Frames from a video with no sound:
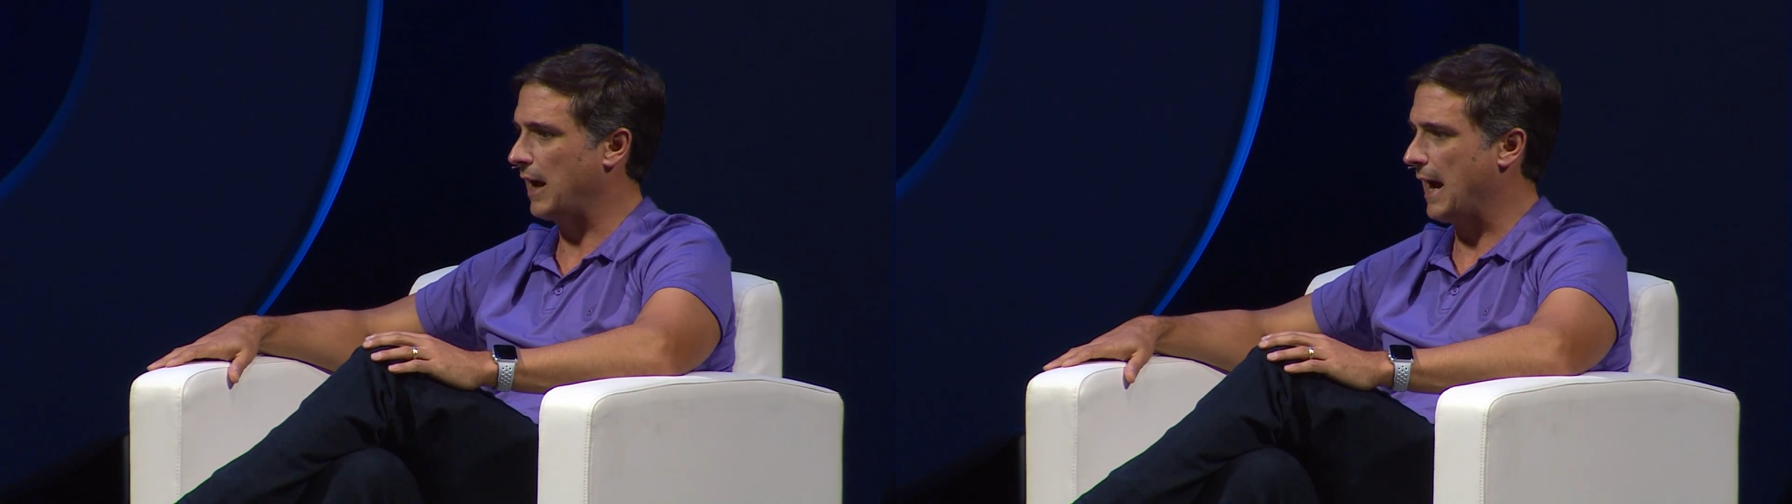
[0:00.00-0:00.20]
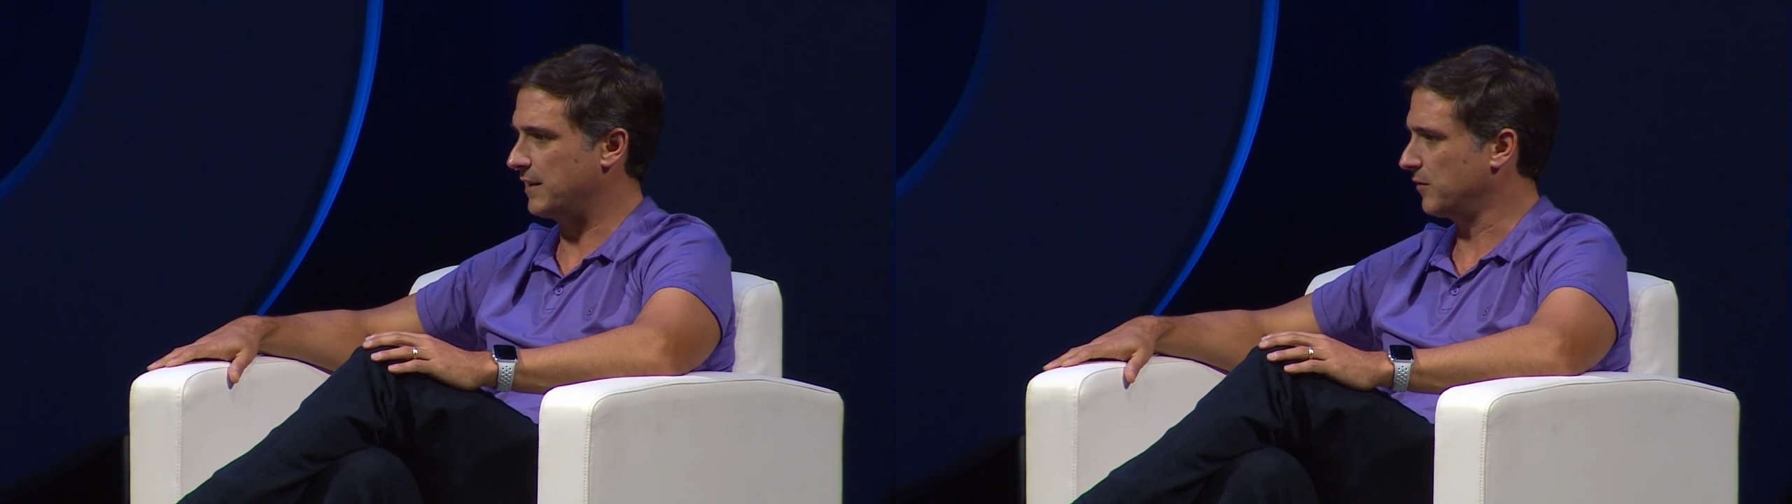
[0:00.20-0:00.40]

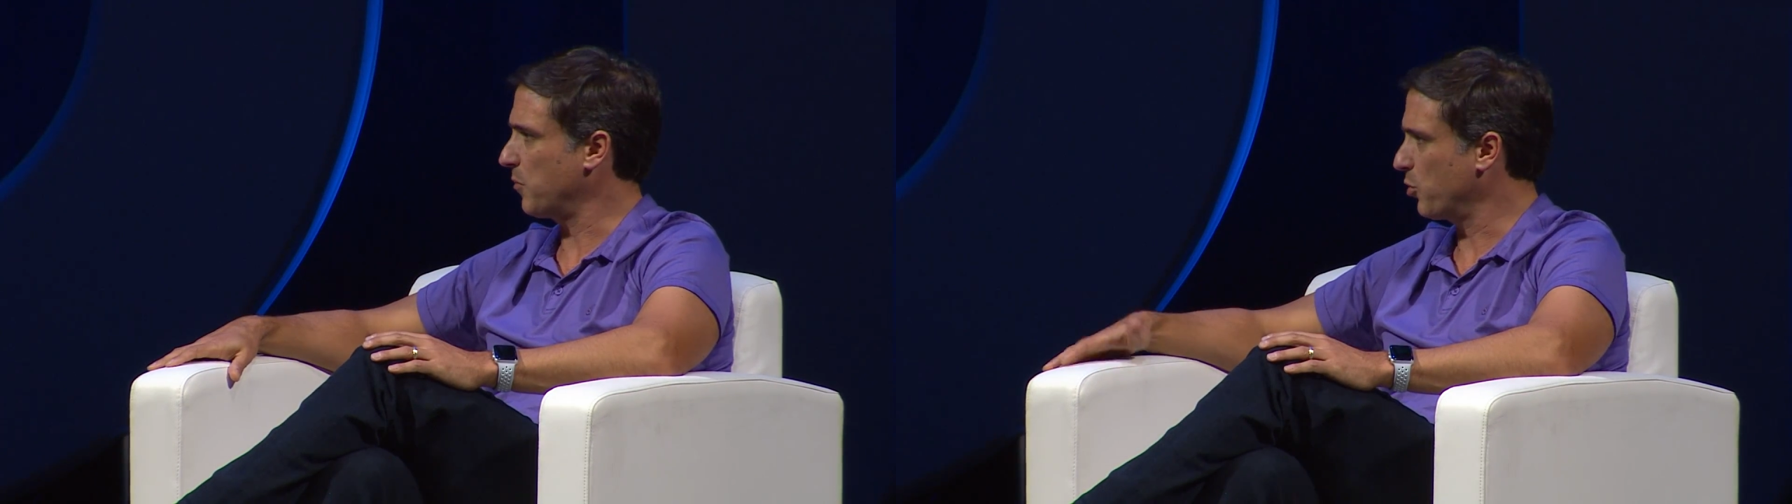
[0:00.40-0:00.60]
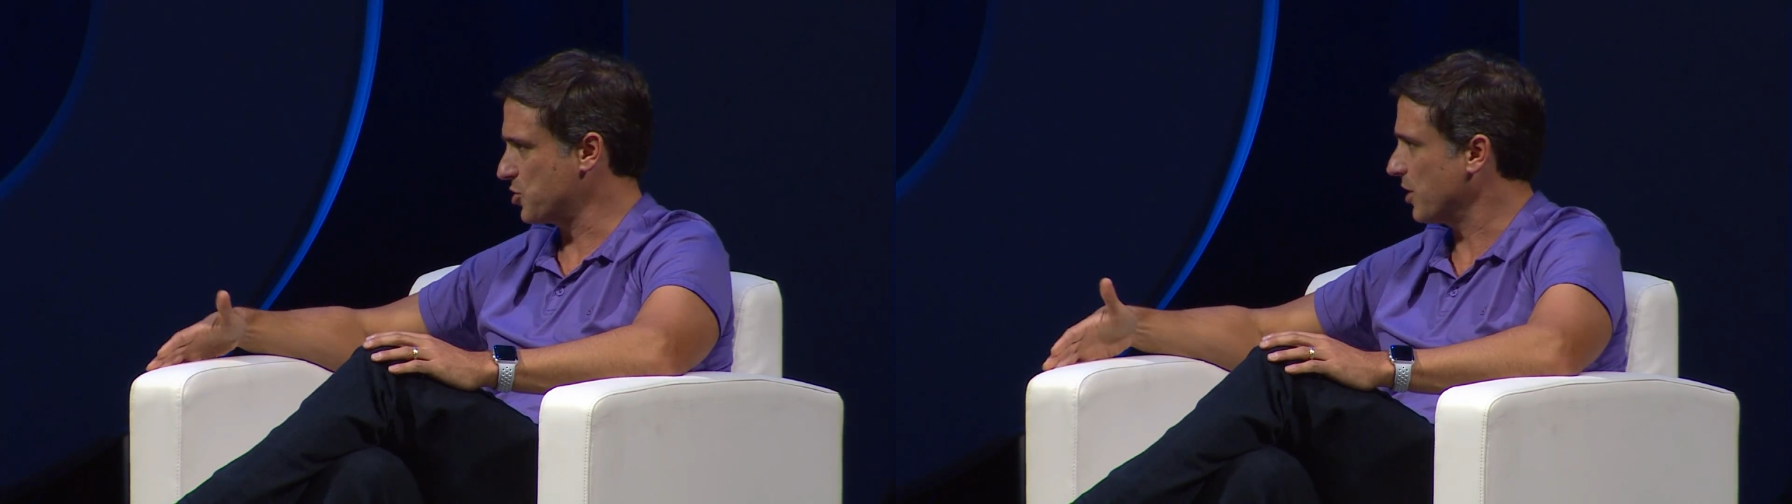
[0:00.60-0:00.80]

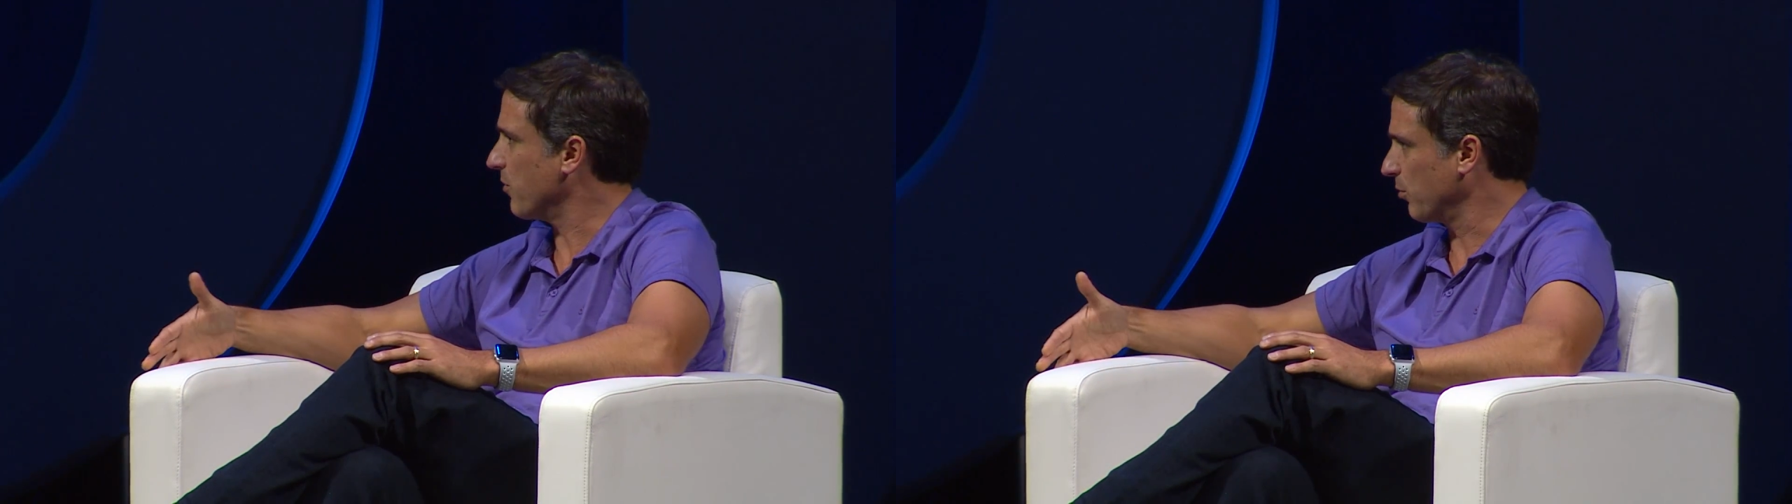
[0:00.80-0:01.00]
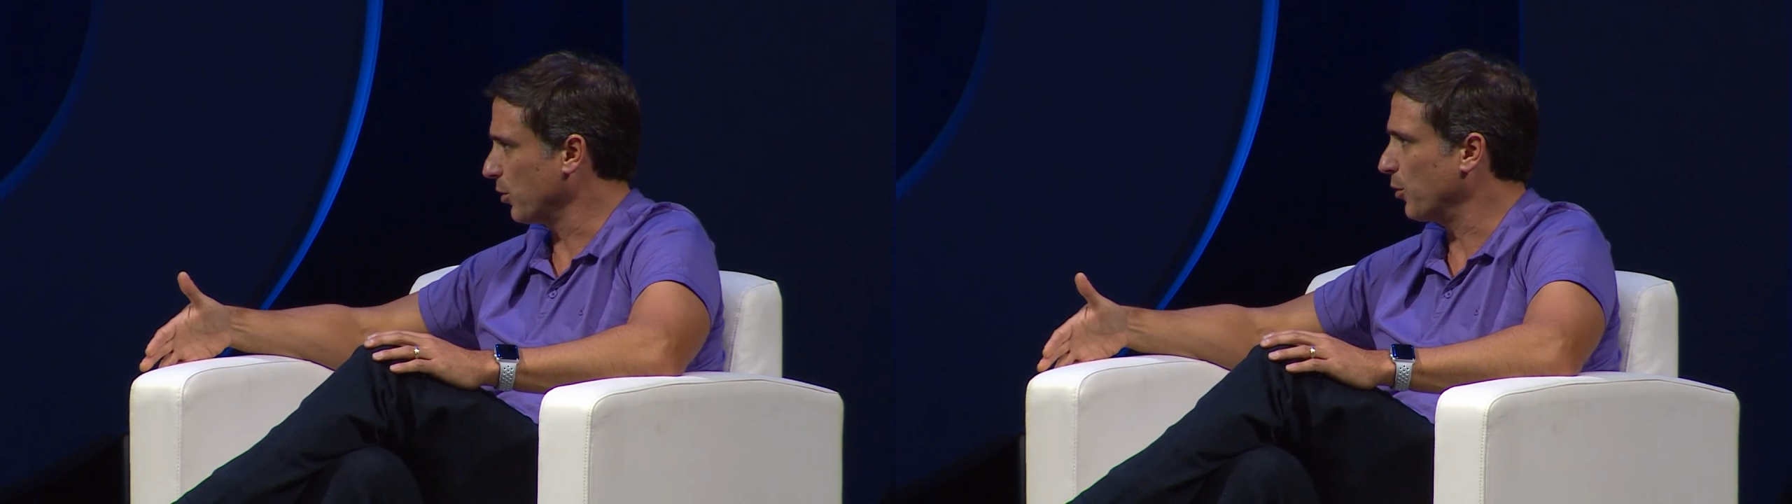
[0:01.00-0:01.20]
actively pushing
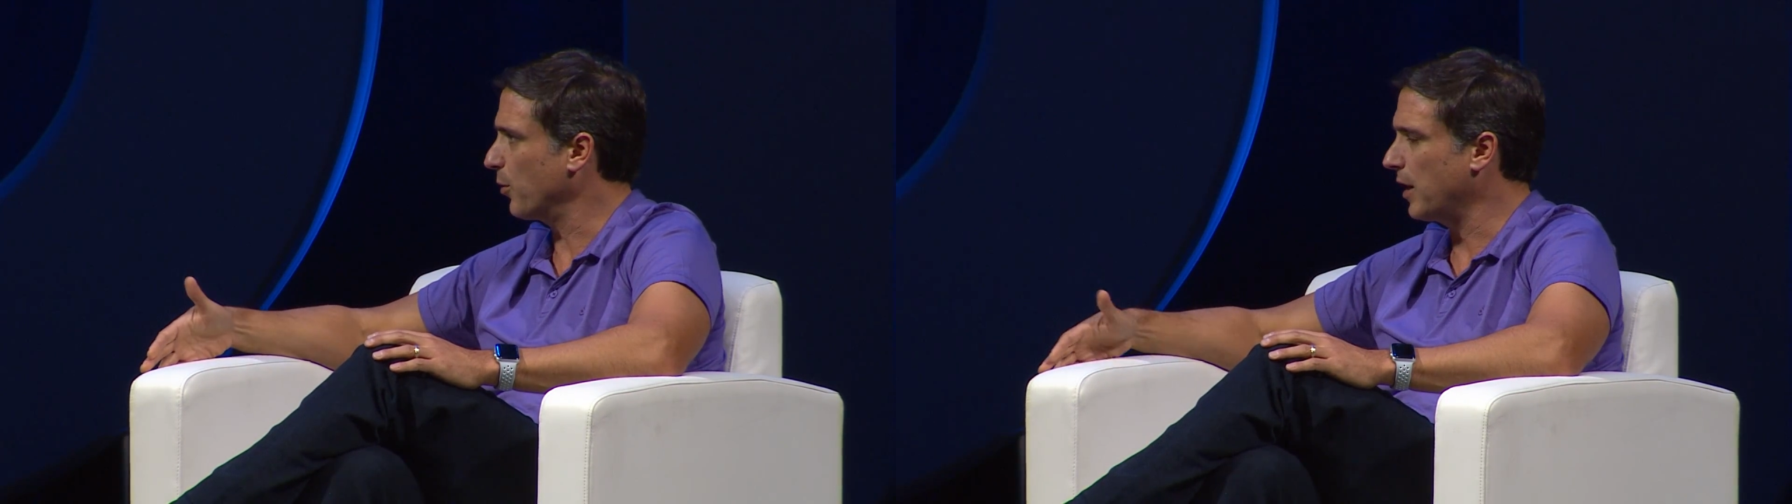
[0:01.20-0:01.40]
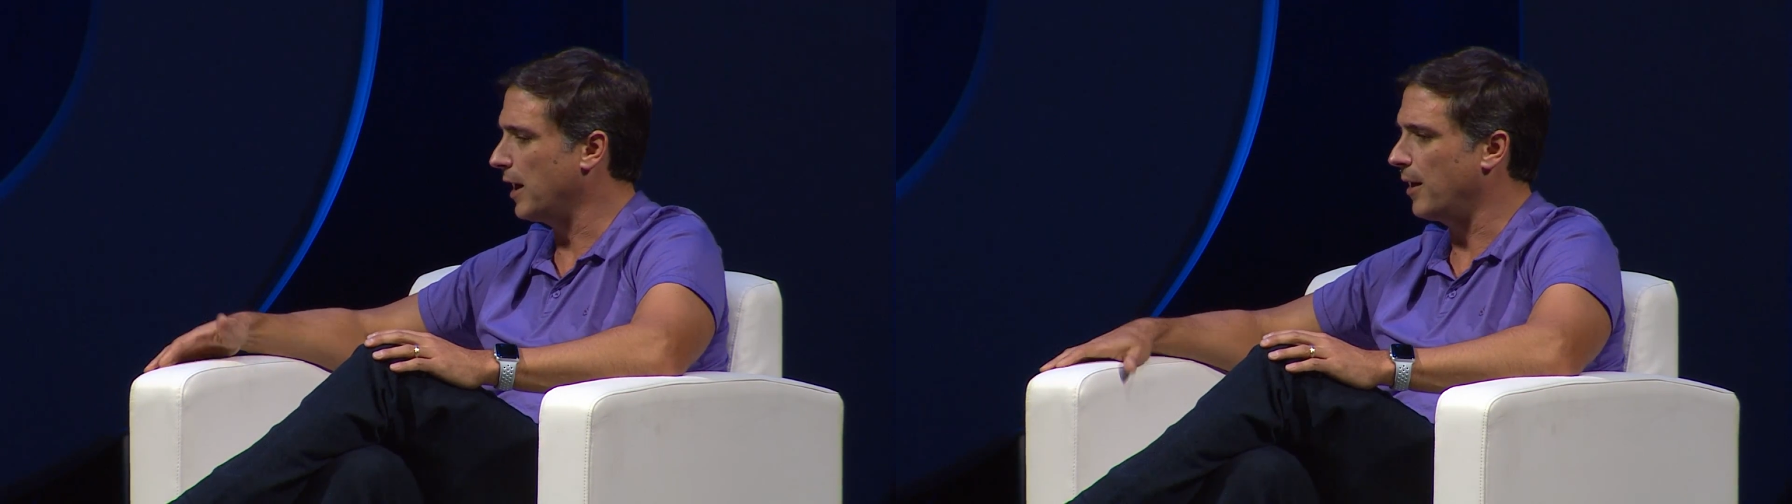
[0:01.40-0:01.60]
through,